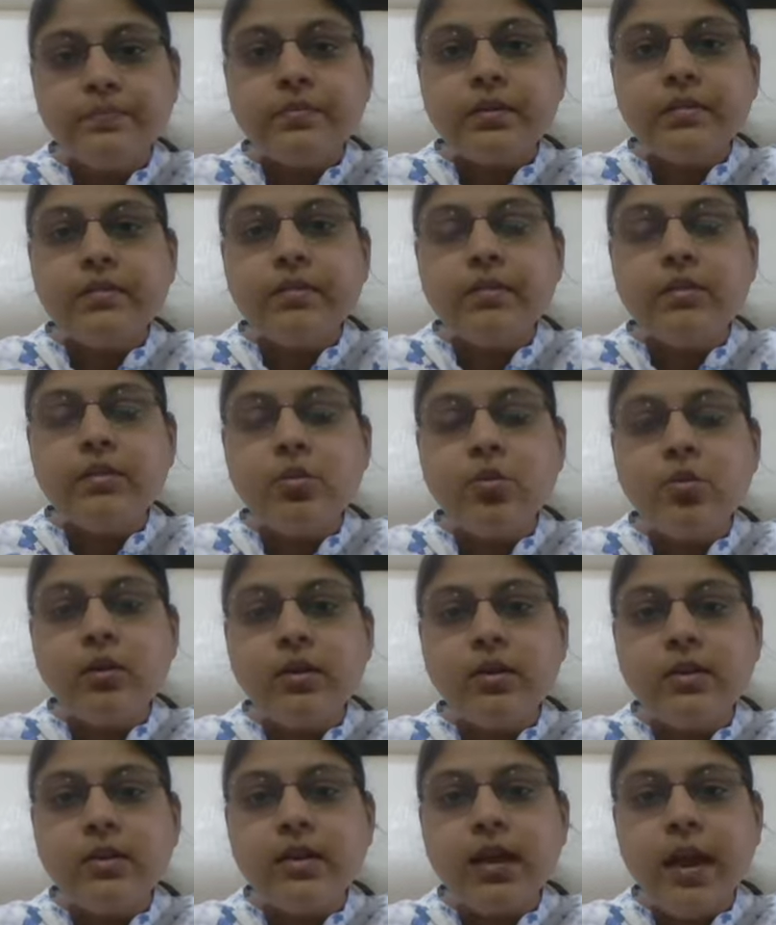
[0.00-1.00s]
When
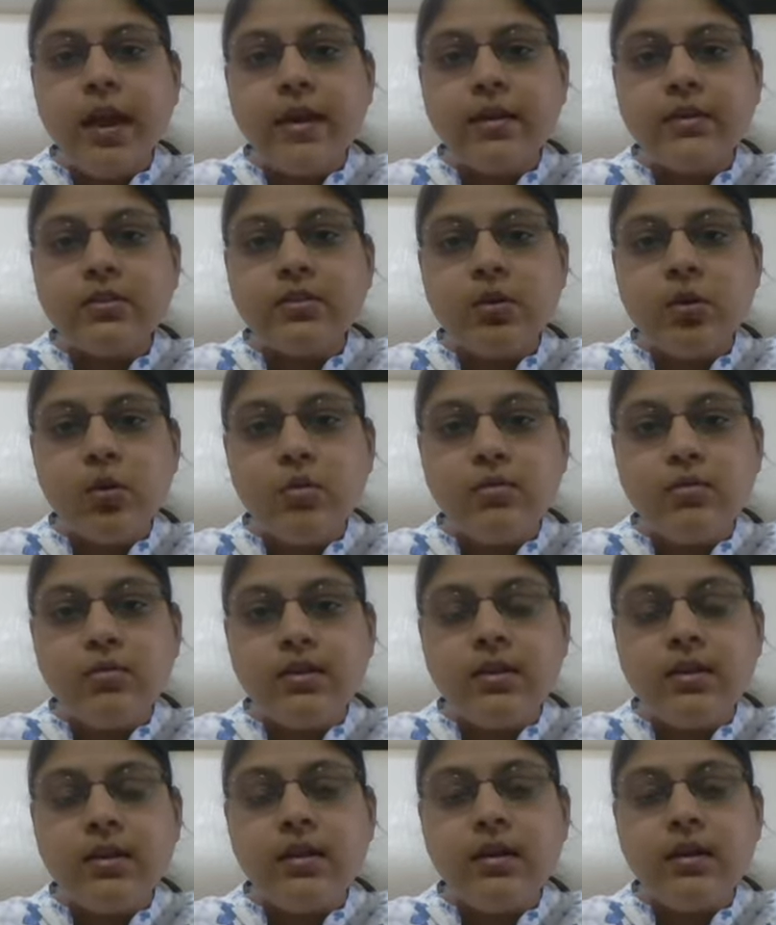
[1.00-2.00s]
clonidine acts on
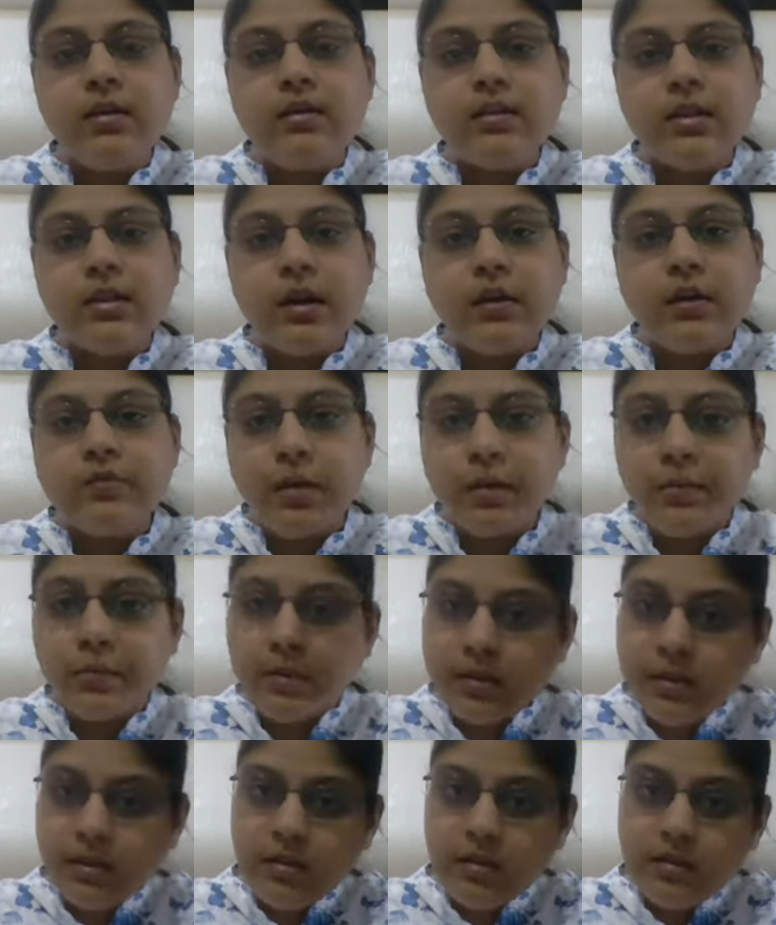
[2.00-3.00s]
the nerve
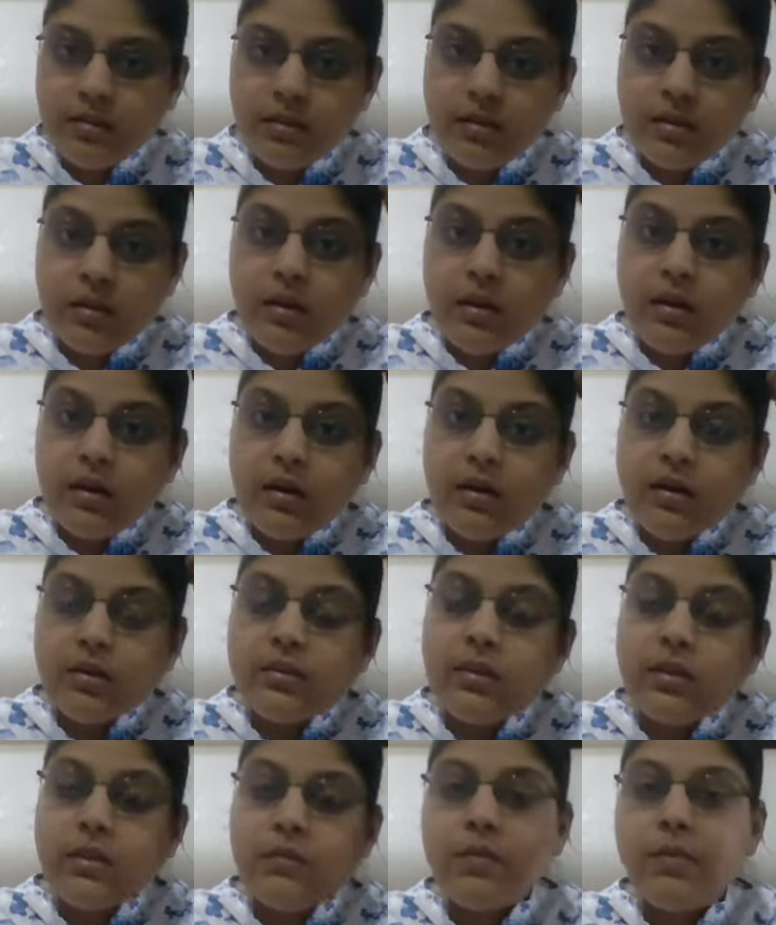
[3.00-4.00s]
terminals,
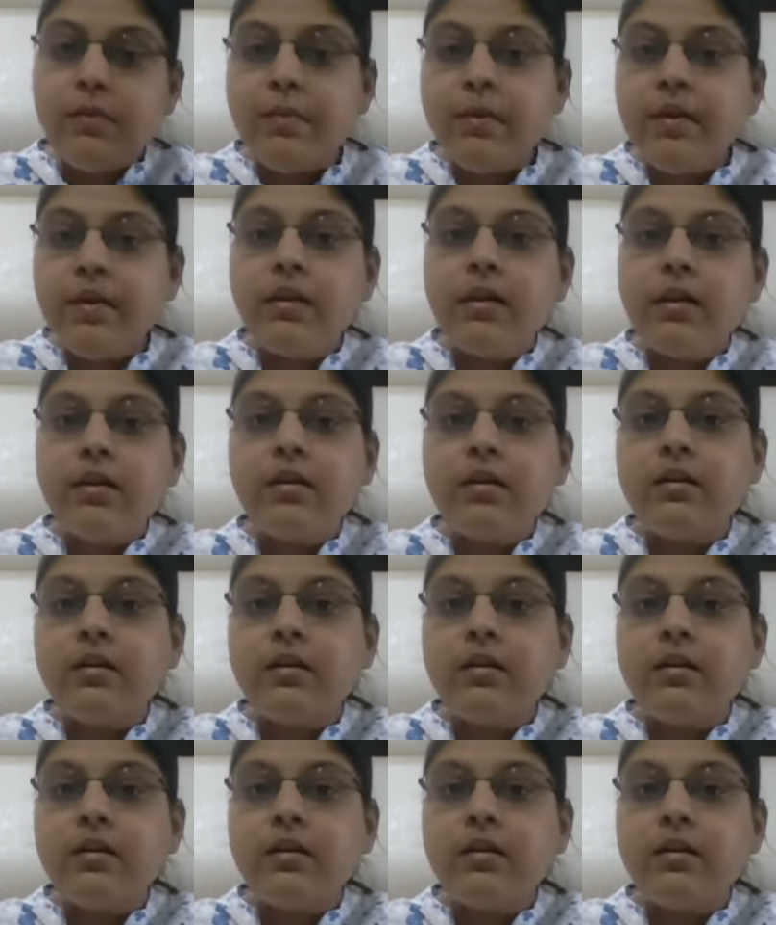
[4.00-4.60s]
there will be